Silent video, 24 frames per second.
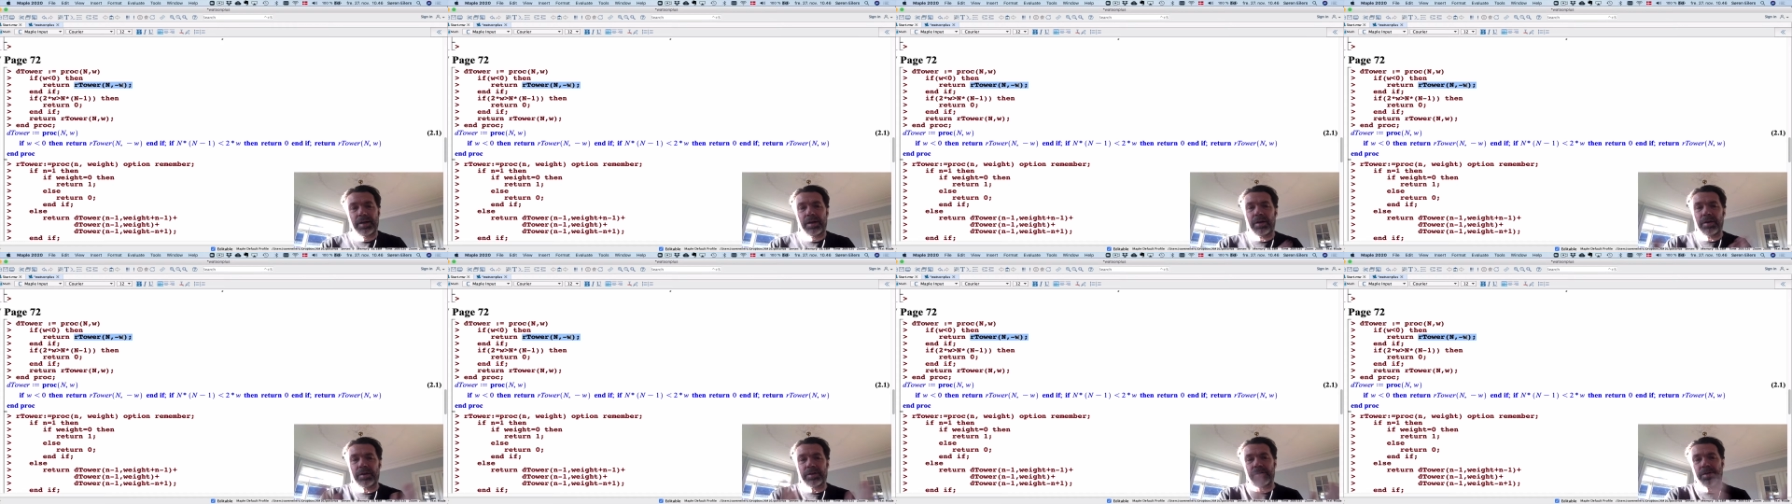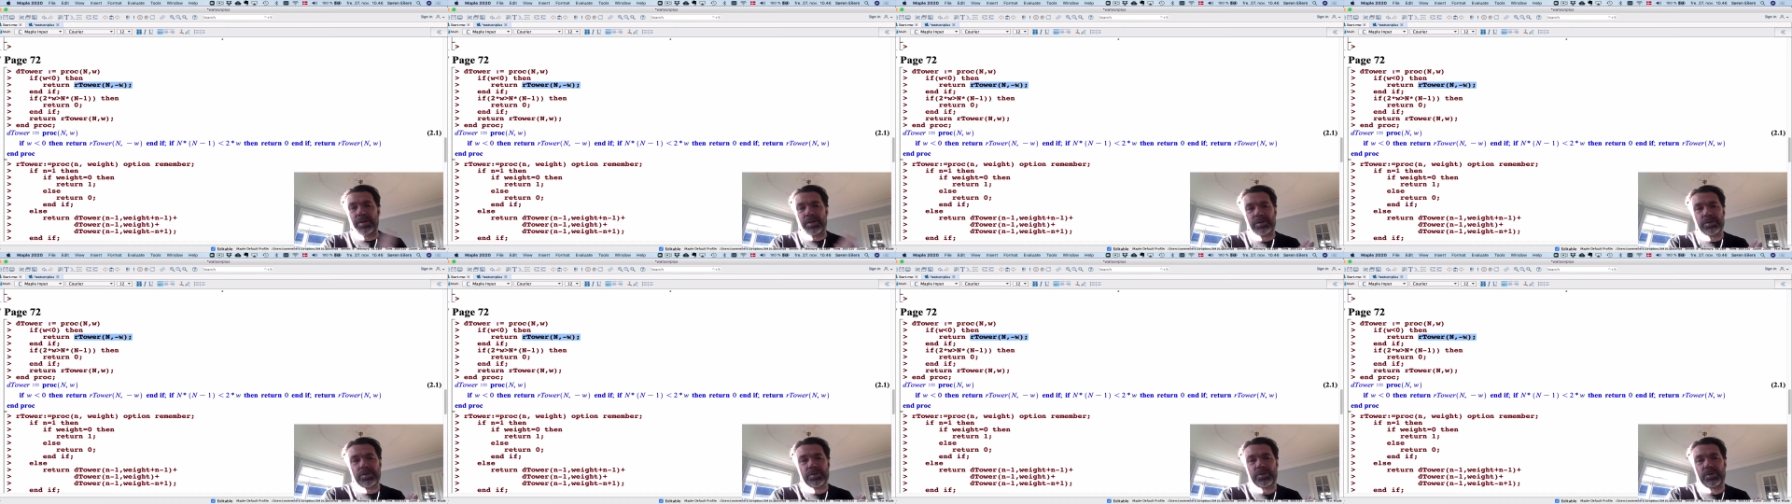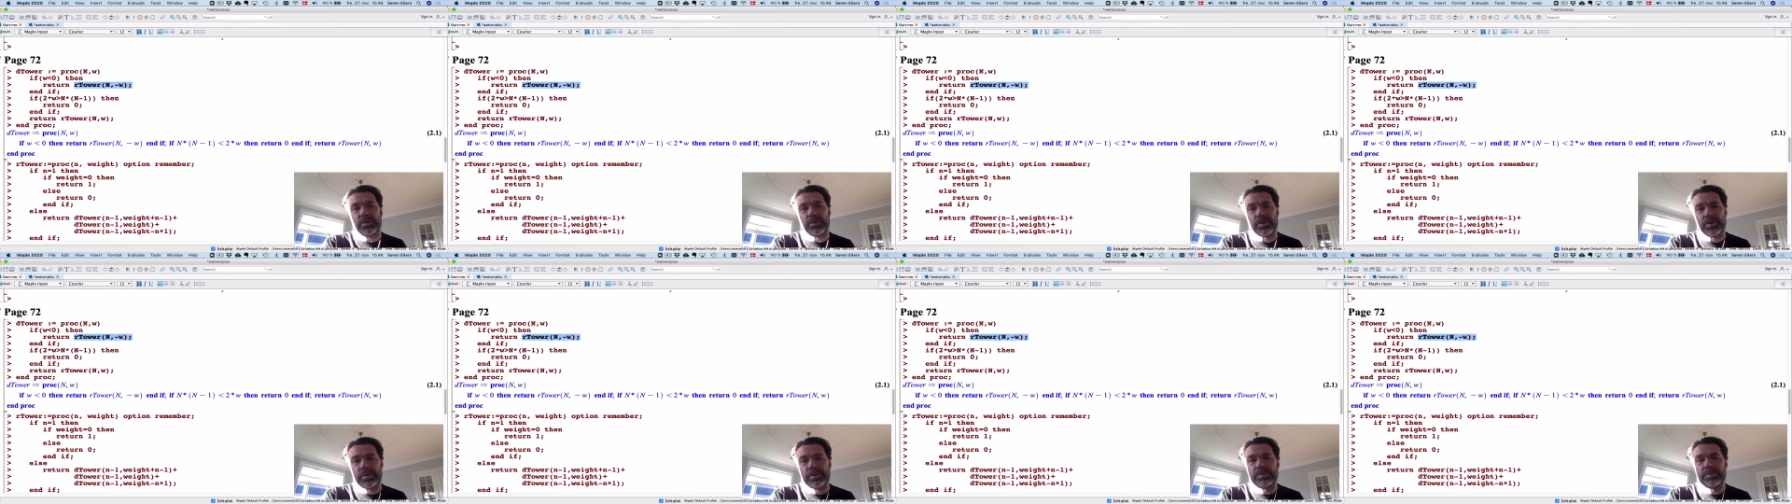are not
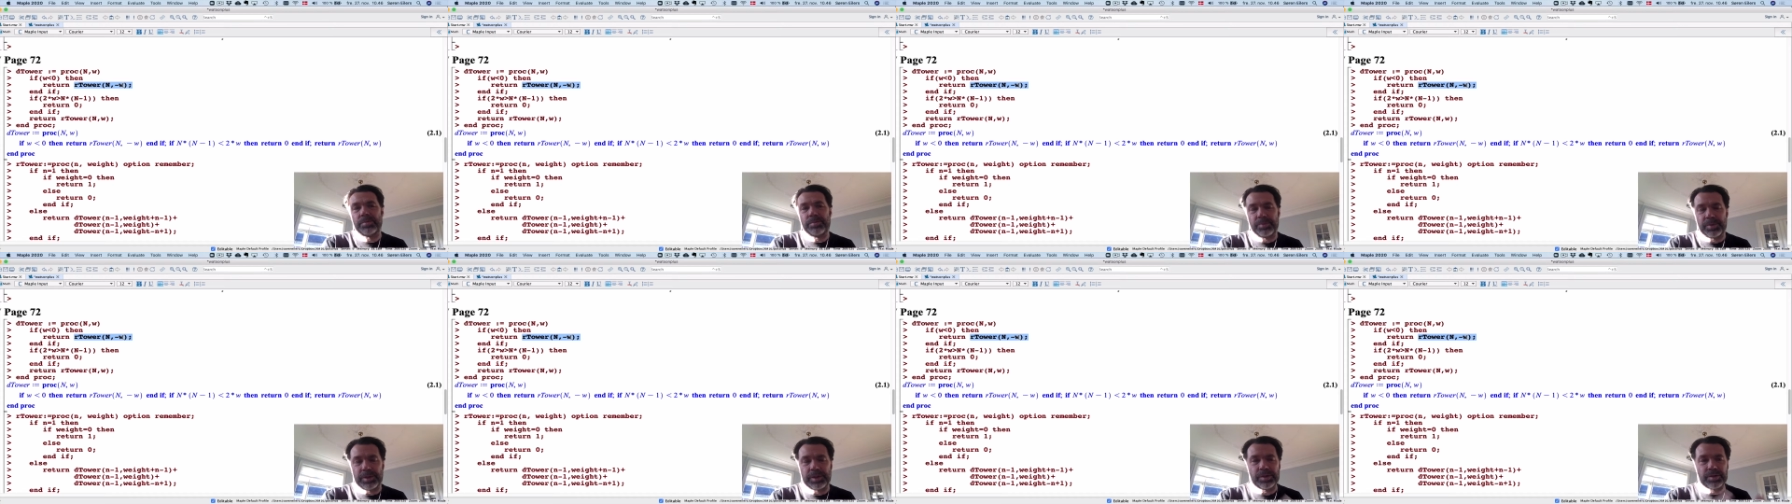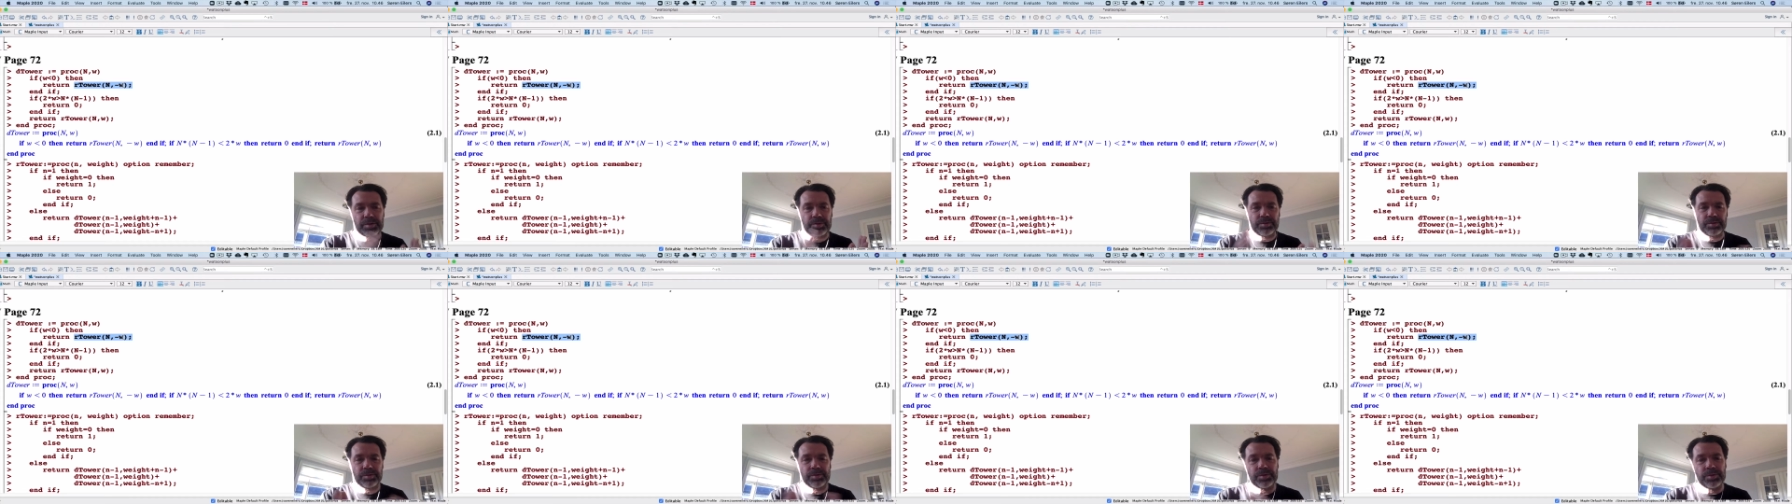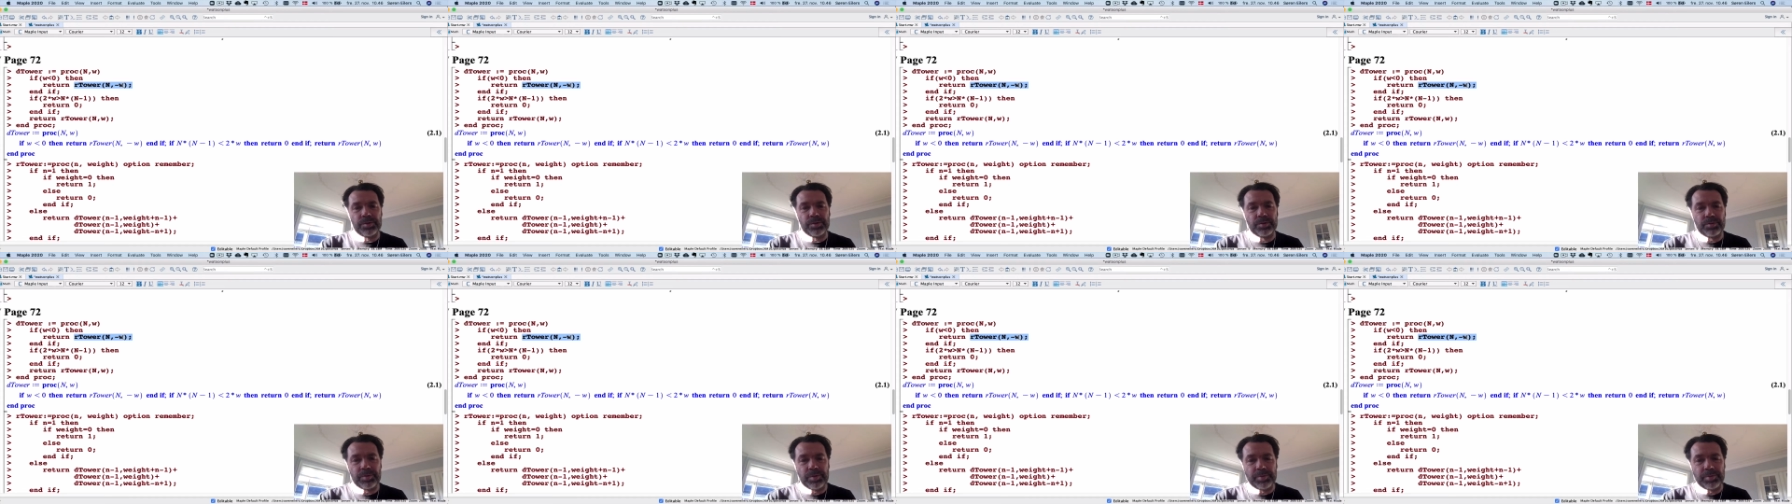stored because there's no